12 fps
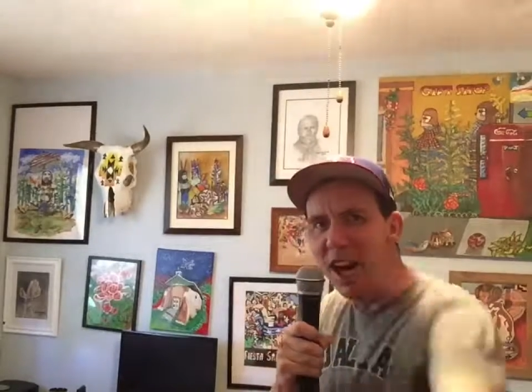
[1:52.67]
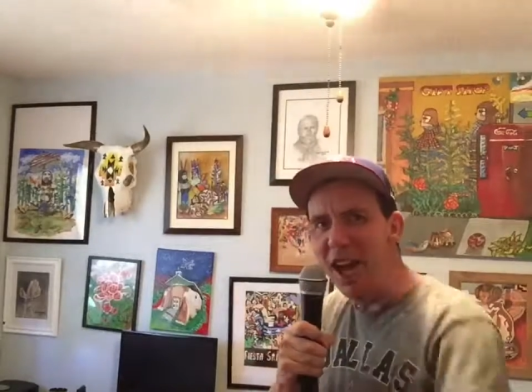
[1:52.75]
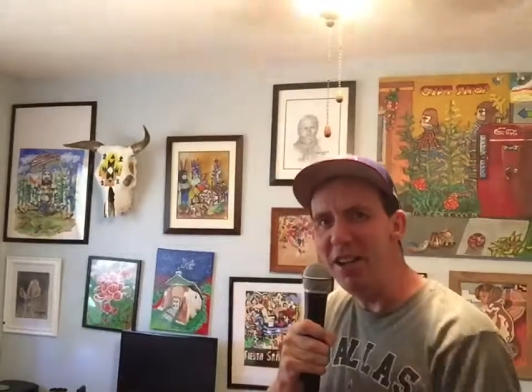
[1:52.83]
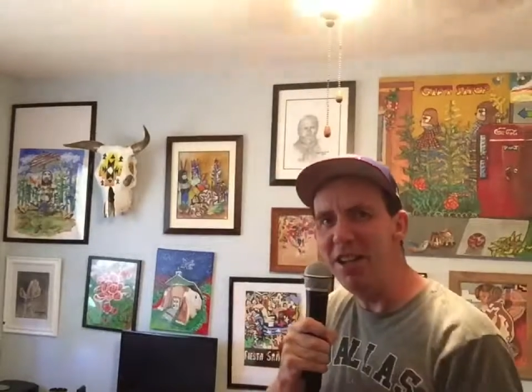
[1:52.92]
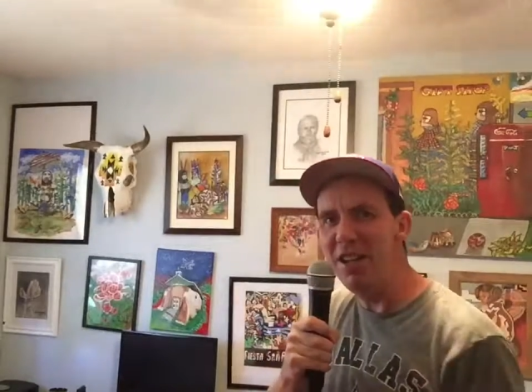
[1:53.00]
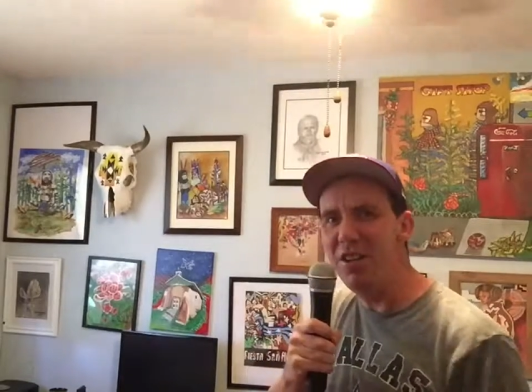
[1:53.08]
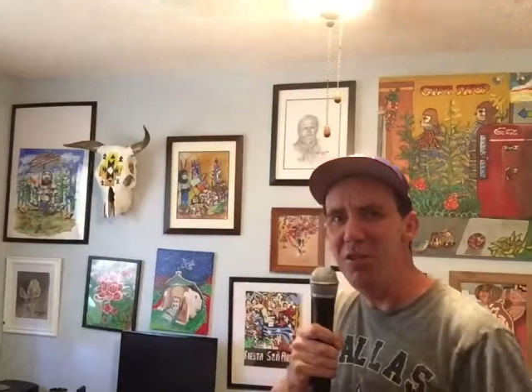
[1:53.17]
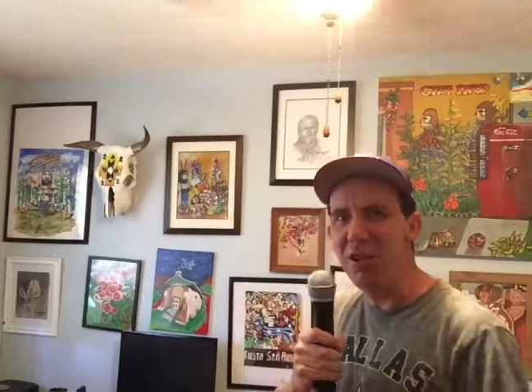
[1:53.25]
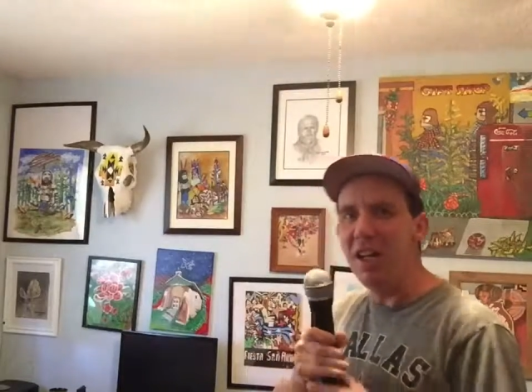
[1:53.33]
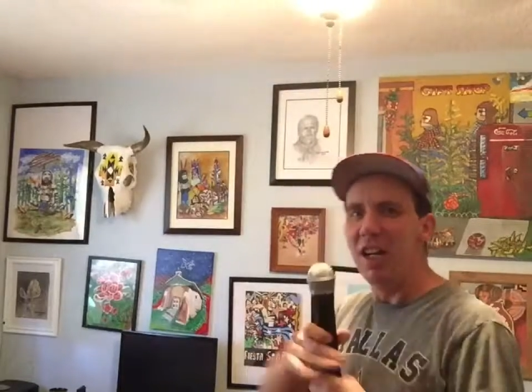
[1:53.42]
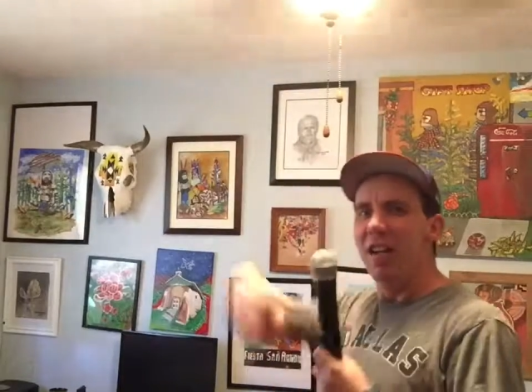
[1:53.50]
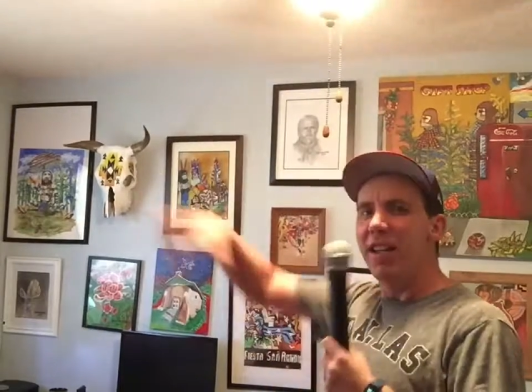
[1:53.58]
how you do
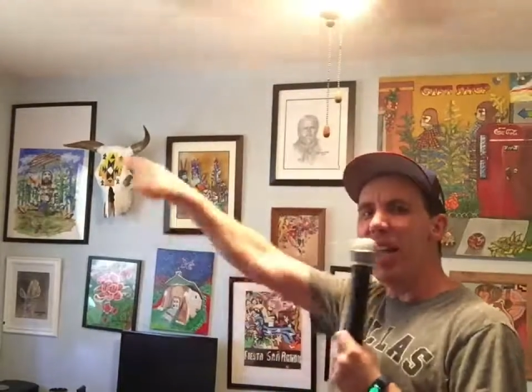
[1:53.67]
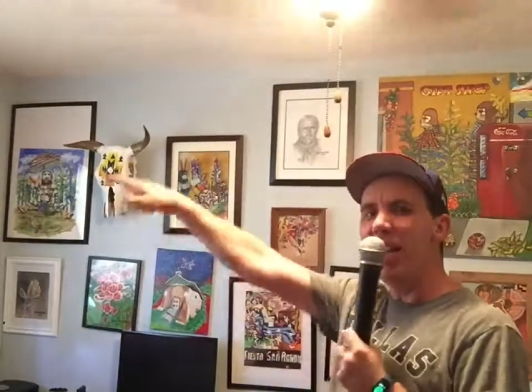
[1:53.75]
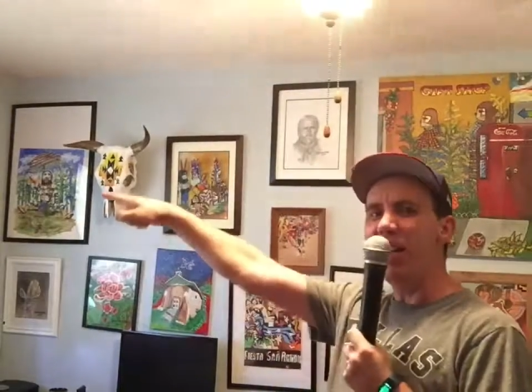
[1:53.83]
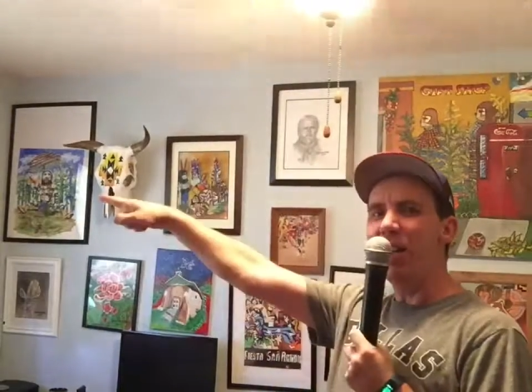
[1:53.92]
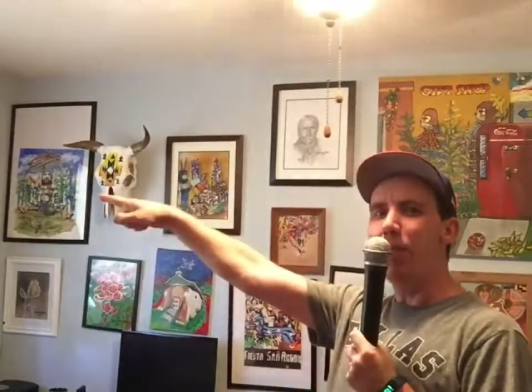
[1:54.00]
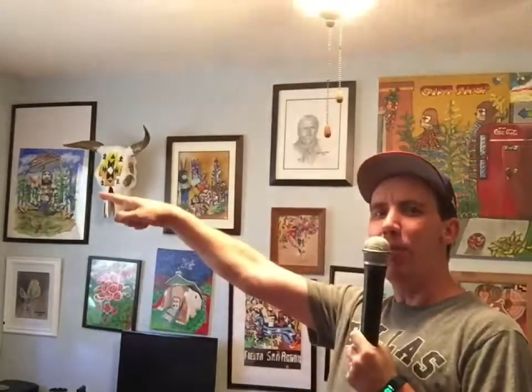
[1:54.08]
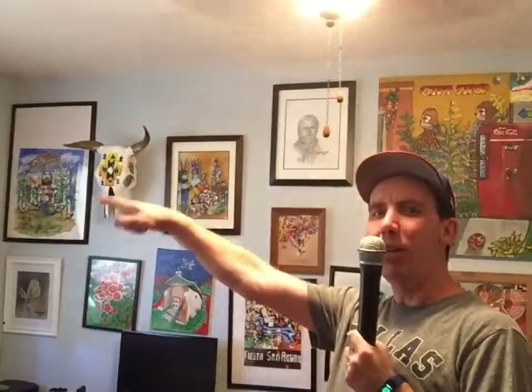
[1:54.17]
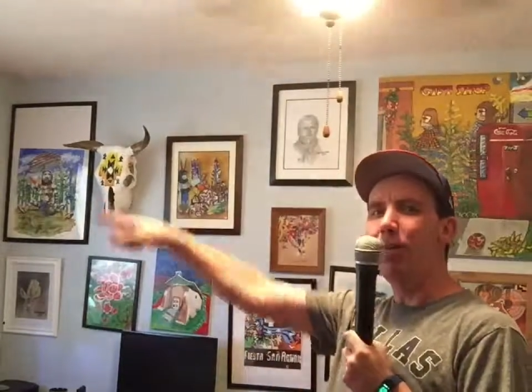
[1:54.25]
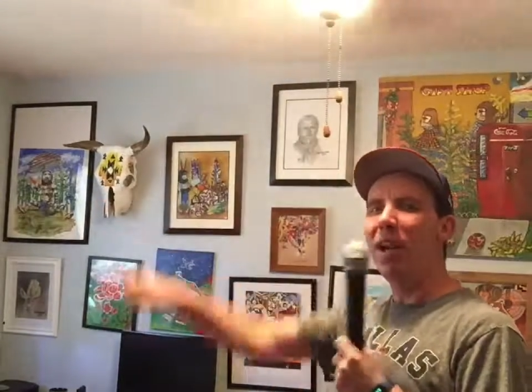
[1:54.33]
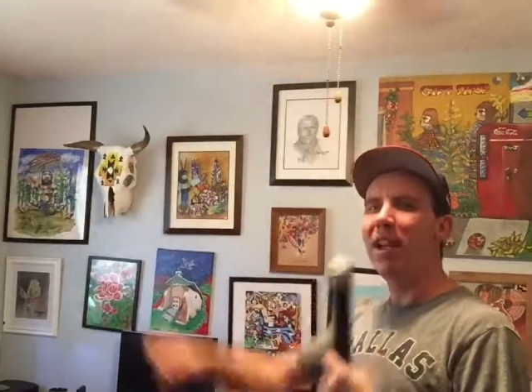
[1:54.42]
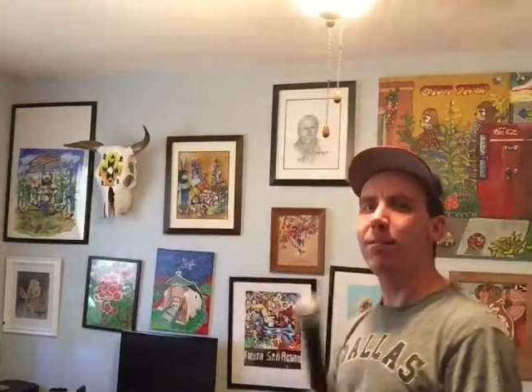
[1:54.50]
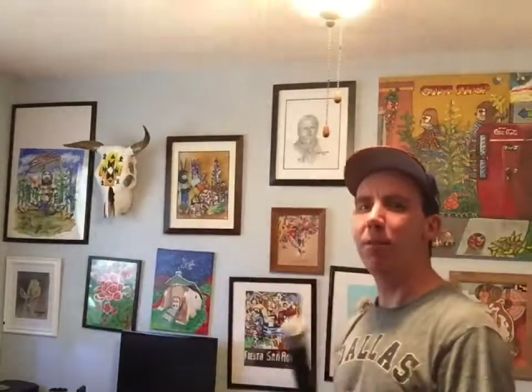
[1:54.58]
it. That's how you play
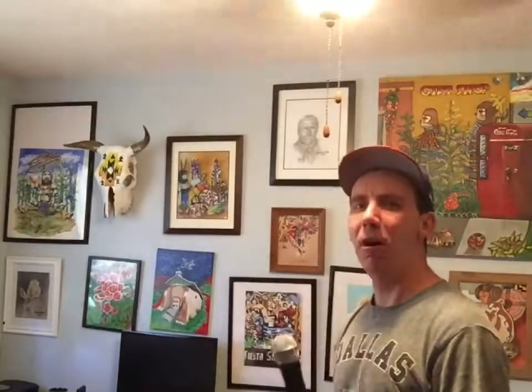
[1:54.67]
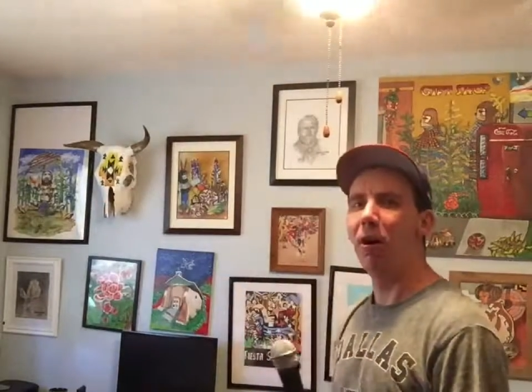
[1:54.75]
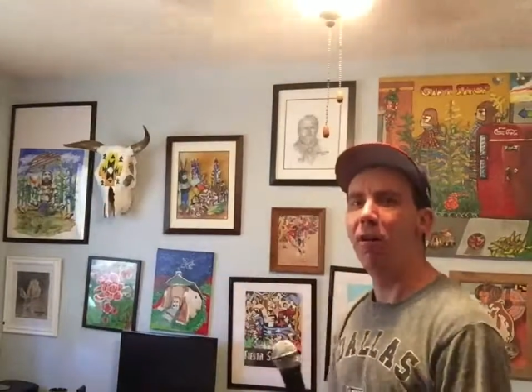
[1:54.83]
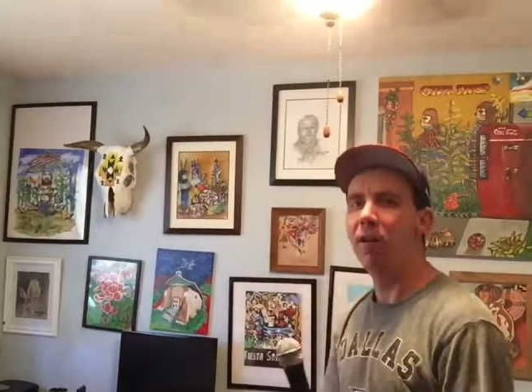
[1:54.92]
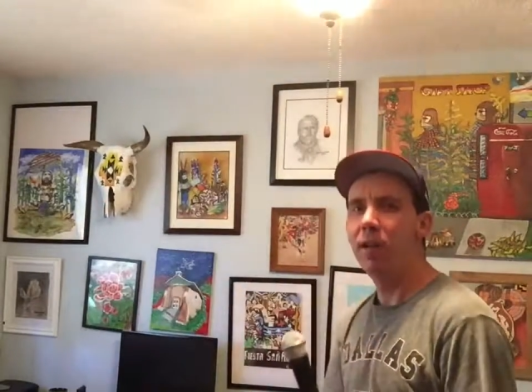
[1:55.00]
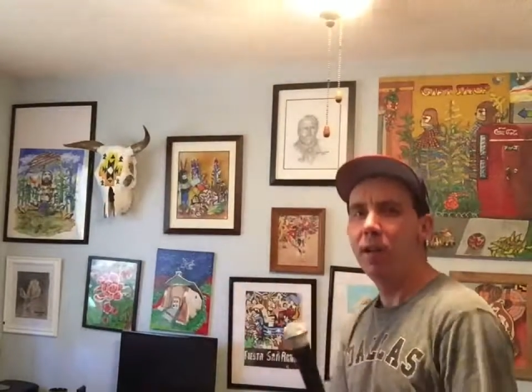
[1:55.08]
baseball